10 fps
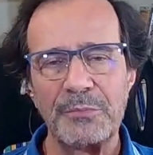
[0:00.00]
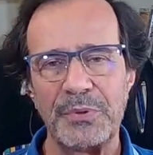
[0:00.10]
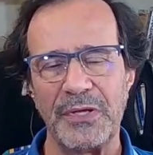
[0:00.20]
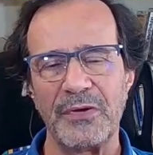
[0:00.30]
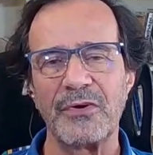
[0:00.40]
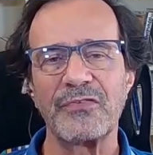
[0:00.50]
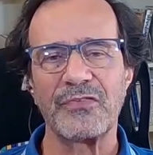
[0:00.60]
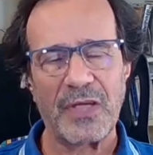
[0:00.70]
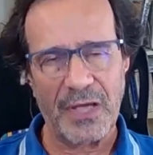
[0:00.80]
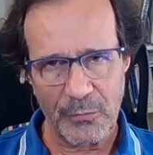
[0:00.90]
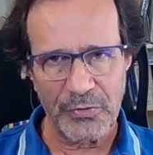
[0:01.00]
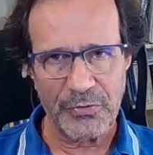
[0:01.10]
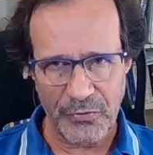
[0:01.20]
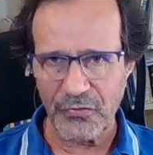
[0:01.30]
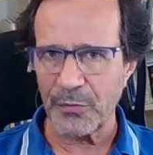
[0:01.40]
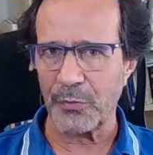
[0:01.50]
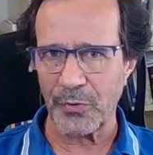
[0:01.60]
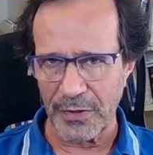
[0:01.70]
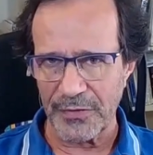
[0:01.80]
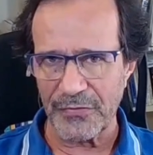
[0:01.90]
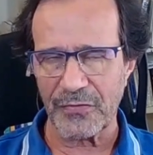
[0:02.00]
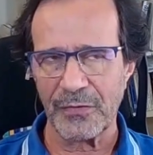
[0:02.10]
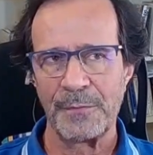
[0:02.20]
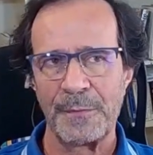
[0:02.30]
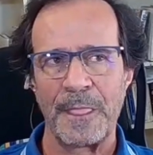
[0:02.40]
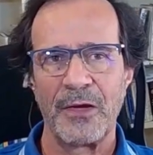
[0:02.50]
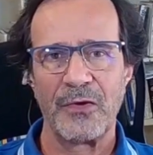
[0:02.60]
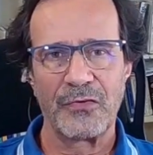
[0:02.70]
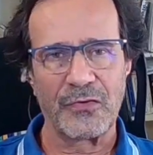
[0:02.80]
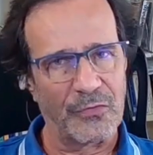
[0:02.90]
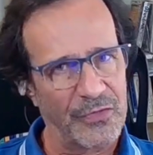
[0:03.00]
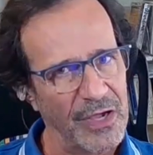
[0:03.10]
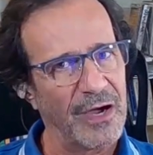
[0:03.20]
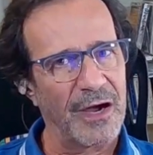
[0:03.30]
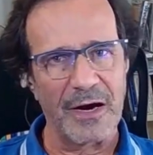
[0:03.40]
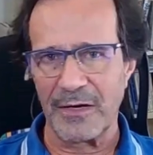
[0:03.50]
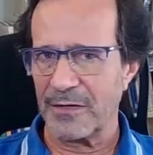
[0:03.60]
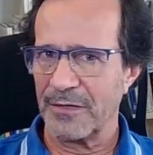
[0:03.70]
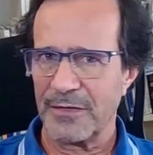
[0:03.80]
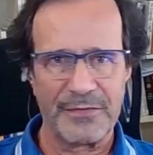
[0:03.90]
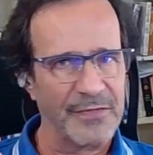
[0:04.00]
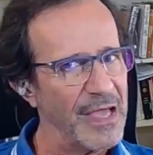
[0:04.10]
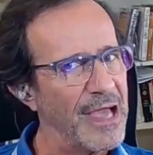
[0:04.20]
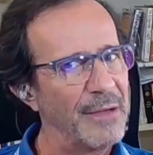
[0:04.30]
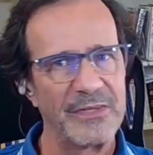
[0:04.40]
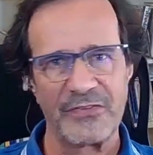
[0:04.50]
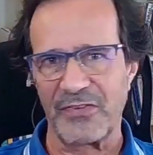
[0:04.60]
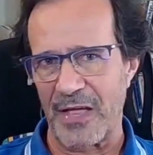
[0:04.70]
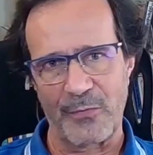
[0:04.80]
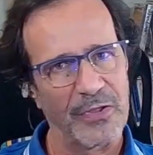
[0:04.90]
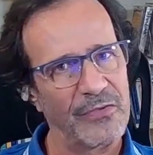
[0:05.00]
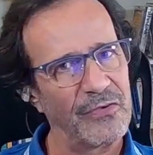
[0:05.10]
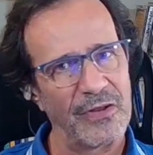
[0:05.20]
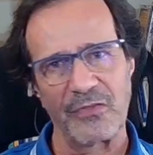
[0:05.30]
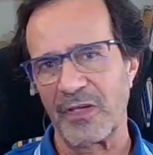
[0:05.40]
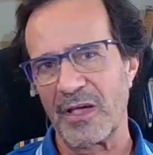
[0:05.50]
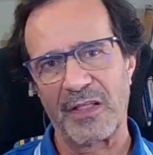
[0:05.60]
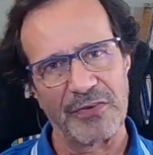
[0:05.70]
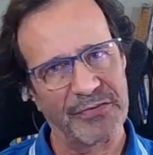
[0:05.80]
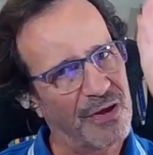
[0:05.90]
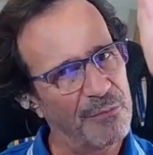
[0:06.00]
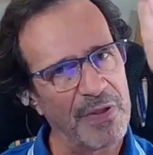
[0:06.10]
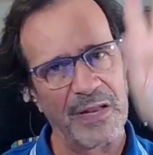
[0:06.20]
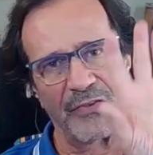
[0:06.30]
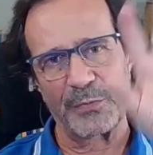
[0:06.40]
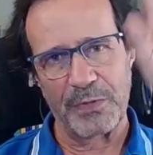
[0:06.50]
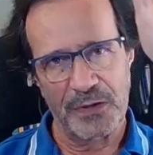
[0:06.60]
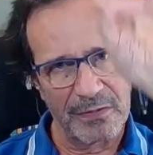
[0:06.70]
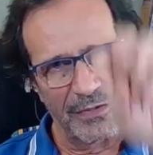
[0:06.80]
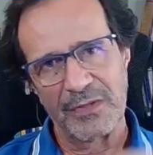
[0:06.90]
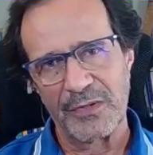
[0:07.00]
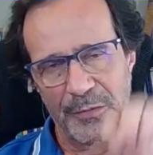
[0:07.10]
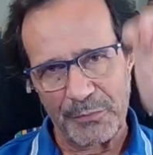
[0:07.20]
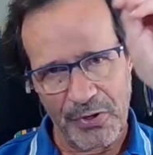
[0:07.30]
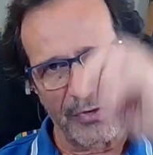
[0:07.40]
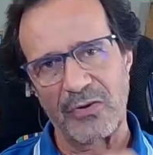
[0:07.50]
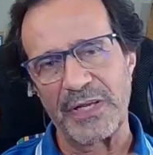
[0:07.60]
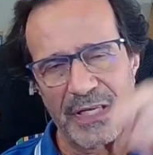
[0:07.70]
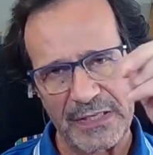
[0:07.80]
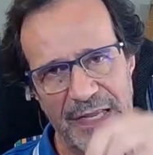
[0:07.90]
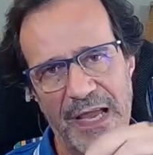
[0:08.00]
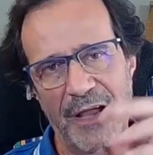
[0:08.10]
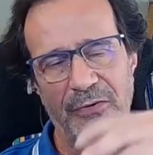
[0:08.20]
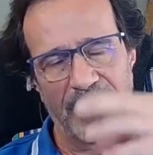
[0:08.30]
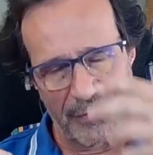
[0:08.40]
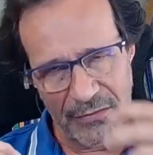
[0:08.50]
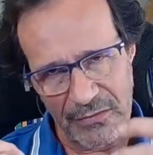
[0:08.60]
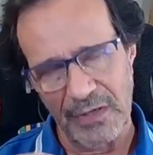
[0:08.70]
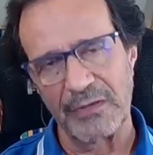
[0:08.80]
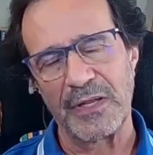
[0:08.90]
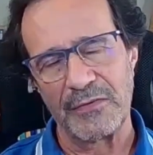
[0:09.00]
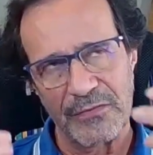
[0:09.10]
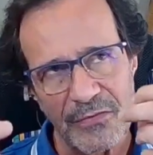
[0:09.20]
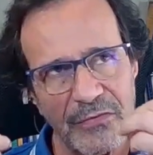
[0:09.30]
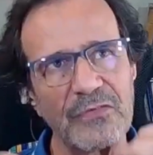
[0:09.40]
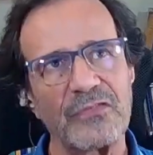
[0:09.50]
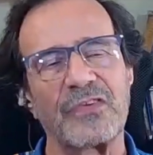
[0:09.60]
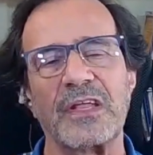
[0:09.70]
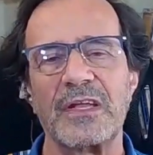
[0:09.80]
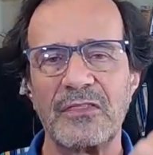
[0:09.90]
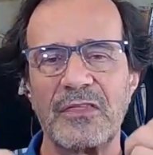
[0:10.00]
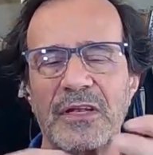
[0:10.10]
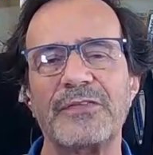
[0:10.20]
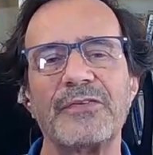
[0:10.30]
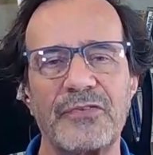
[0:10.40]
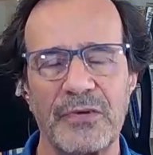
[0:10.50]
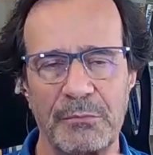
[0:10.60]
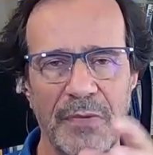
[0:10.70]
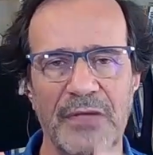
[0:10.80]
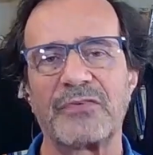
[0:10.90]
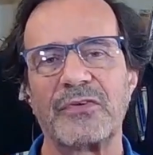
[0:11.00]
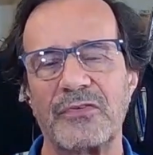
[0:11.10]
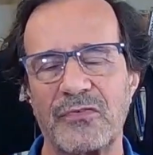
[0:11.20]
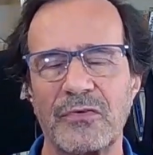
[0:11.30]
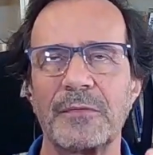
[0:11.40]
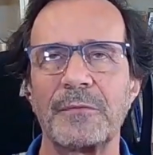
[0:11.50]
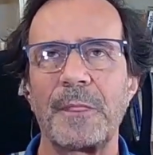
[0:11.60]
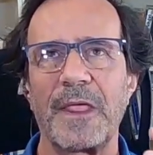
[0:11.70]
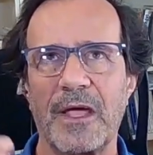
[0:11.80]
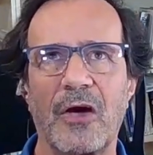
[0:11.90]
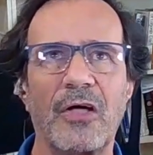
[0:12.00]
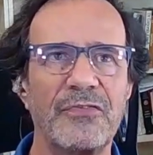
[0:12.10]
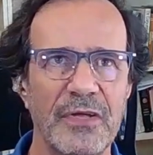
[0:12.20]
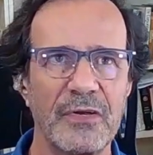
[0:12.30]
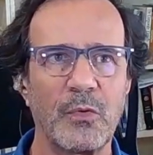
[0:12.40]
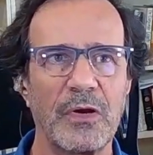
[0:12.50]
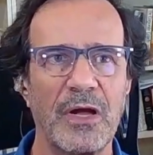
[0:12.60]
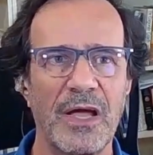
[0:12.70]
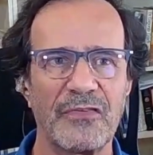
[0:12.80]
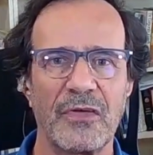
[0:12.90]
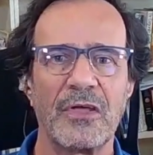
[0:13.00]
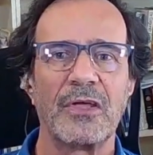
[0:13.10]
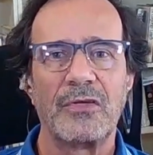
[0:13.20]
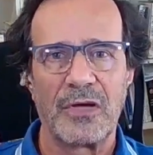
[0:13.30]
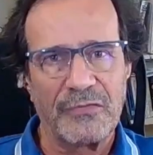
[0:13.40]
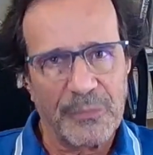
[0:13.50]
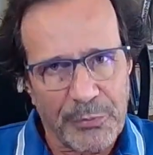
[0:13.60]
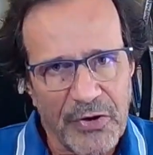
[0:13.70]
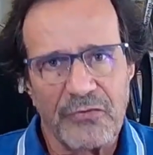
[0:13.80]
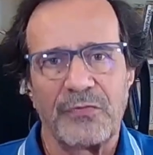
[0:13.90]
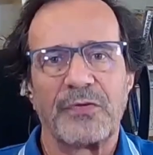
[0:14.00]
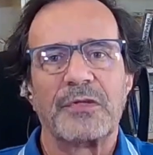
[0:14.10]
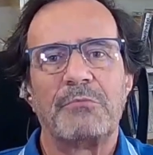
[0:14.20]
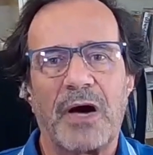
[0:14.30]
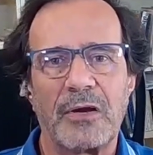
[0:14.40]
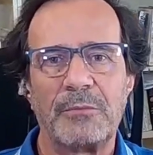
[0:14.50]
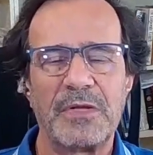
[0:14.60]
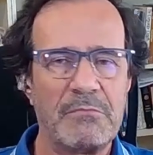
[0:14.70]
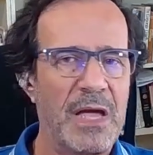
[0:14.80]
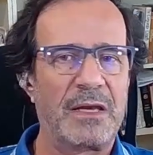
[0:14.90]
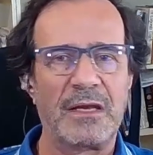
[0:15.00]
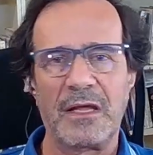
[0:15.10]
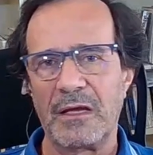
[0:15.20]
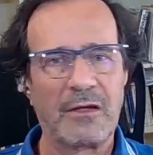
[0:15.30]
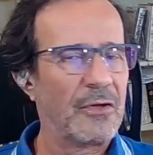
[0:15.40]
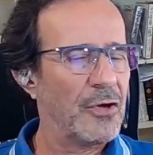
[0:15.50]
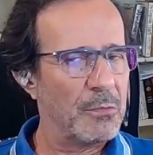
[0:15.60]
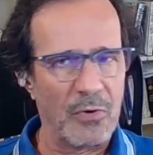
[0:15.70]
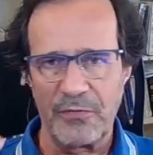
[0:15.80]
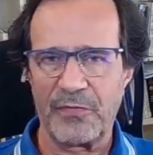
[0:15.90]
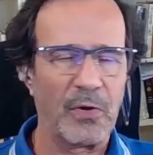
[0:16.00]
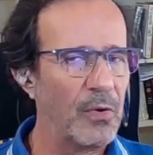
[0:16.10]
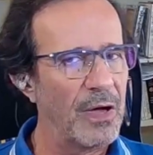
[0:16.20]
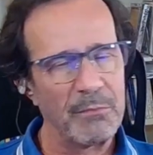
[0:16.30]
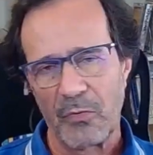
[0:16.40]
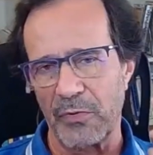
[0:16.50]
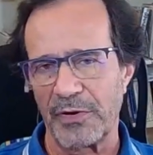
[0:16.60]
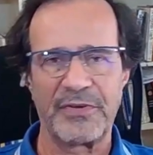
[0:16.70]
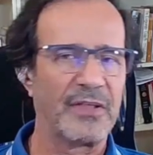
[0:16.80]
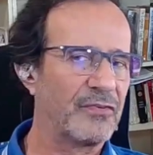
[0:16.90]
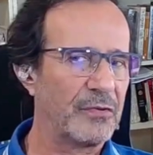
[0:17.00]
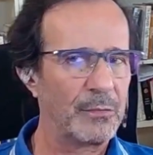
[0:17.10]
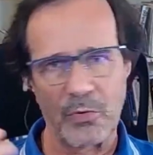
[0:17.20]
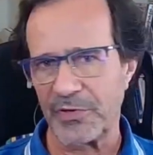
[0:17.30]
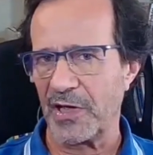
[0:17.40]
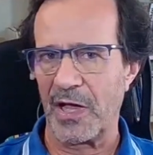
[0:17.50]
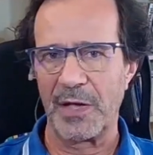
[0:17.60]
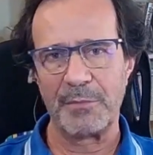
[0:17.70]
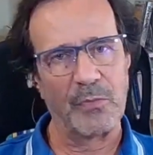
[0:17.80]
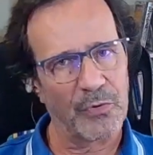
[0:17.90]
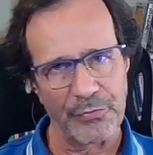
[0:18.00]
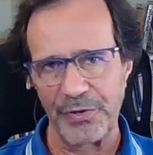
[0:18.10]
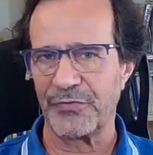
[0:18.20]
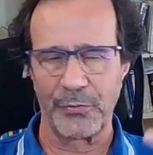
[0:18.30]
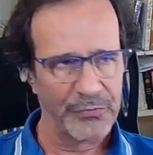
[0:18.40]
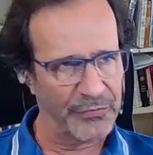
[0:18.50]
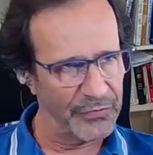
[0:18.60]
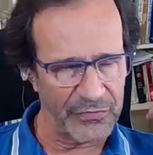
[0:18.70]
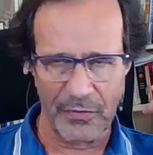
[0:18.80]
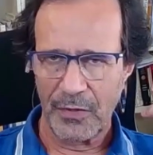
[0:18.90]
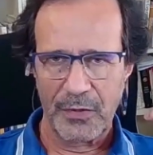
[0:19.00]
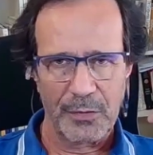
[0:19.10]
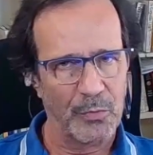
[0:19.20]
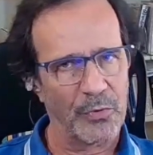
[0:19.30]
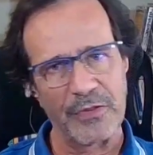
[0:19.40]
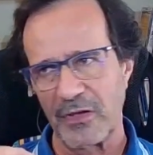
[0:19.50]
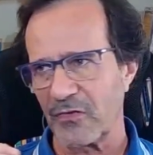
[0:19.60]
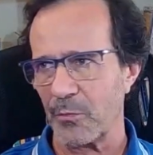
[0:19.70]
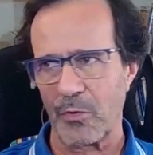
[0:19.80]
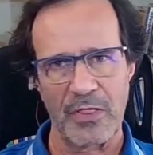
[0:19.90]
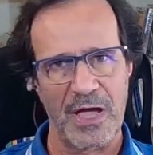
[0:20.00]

peers and with their subordinates. So they are the ham in the sandwich. They got the top management percolating down and sending the leadership message and content, whereas you have the pressure from the bottom demanding more follow up, more attention, more time, more resources, more this, more